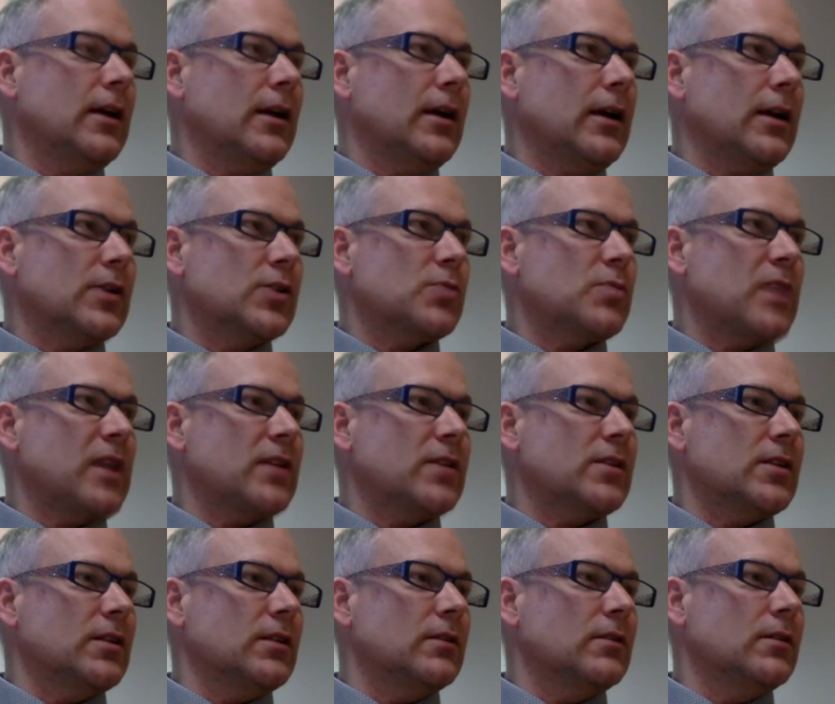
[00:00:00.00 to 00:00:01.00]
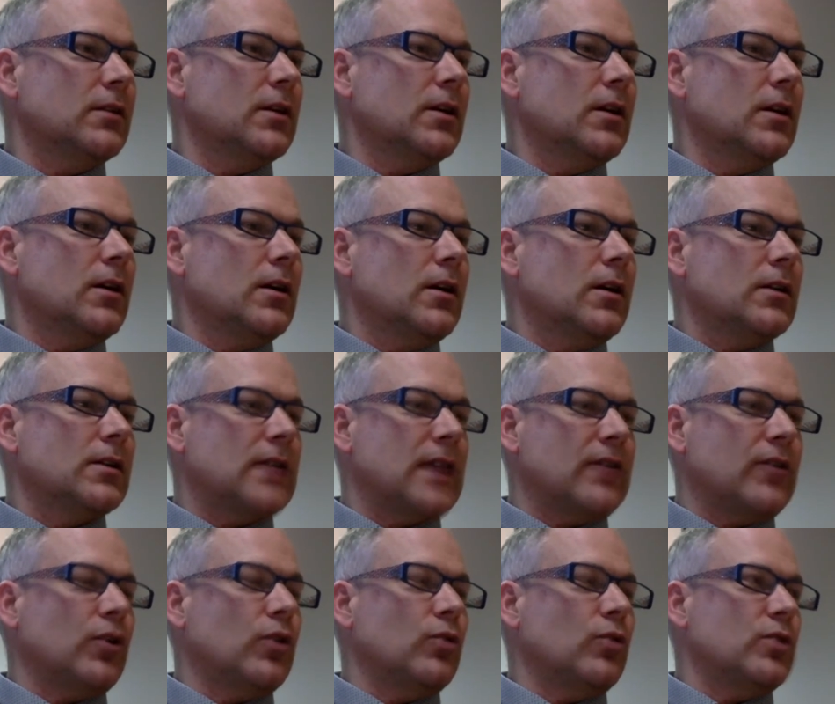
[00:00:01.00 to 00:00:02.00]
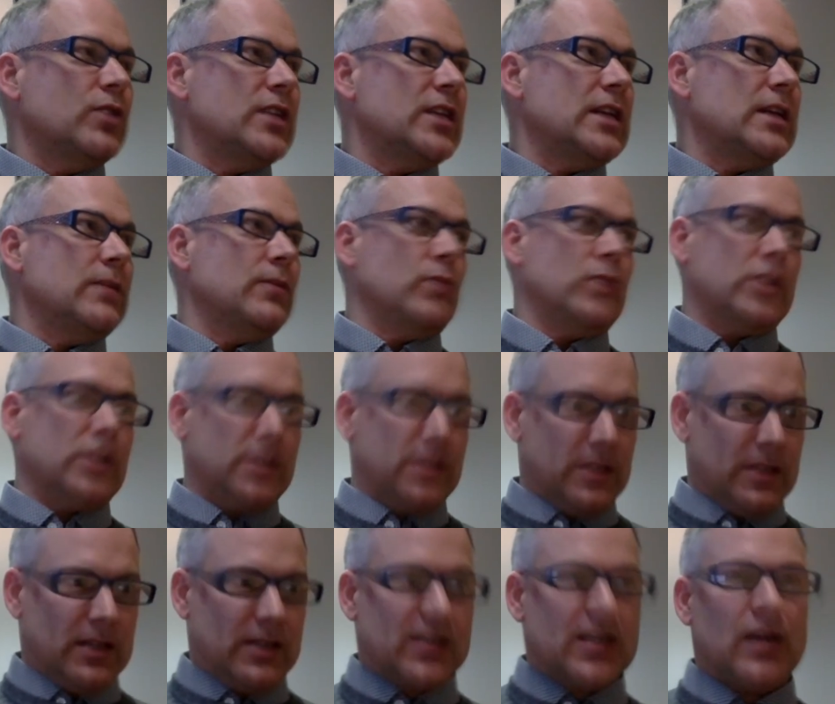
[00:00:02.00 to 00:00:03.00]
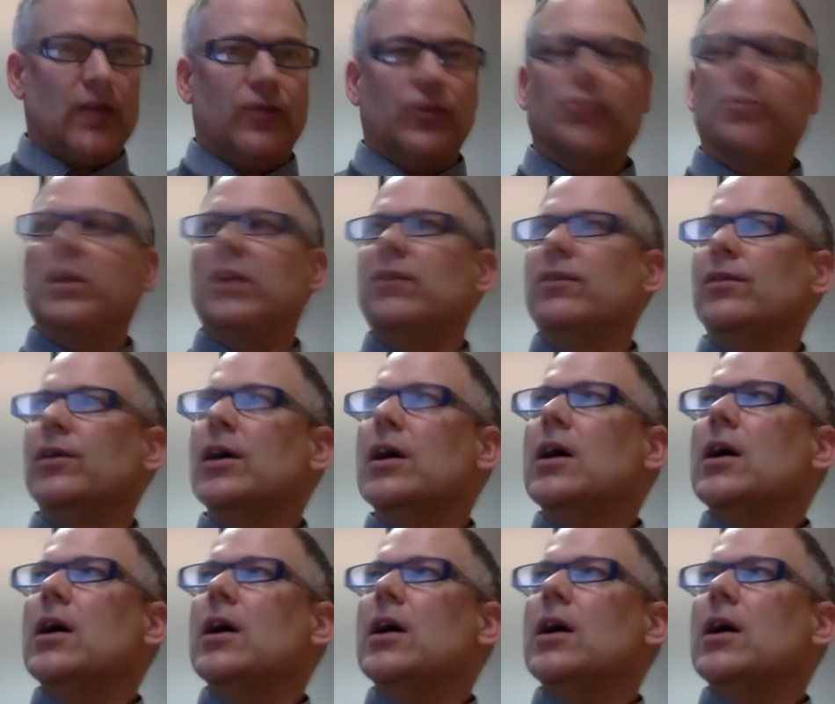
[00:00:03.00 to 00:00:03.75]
expecting to have a whole team, which is in itself expensive.